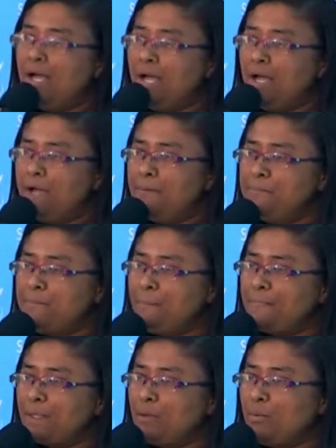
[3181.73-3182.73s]

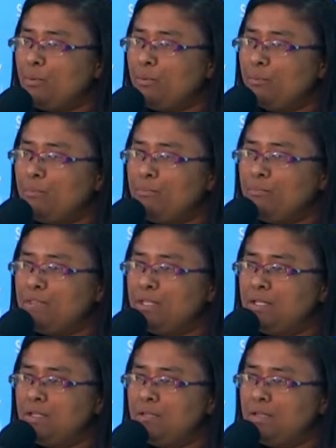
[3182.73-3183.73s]

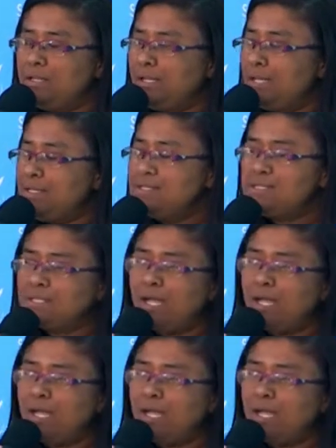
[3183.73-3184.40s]
The next